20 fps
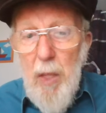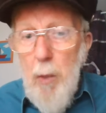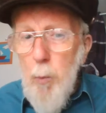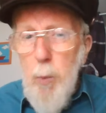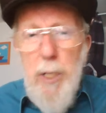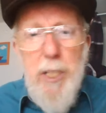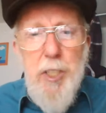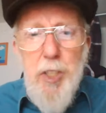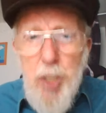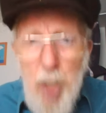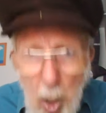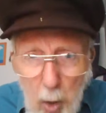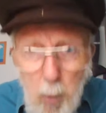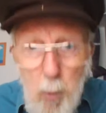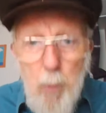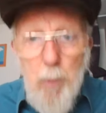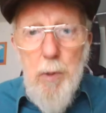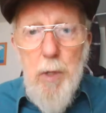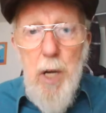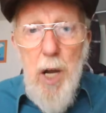we
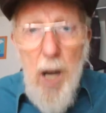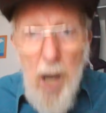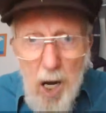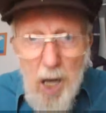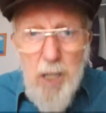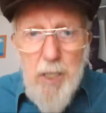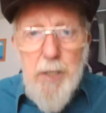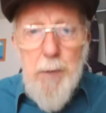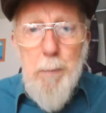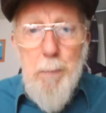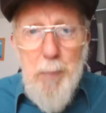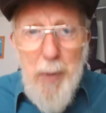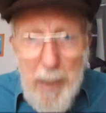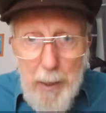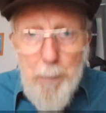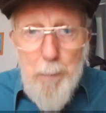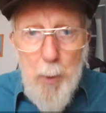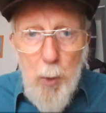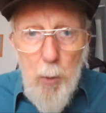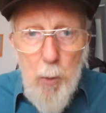don't ask
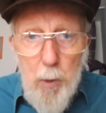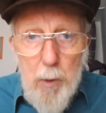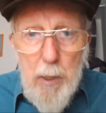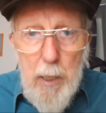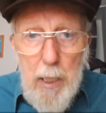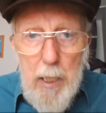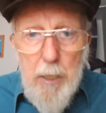people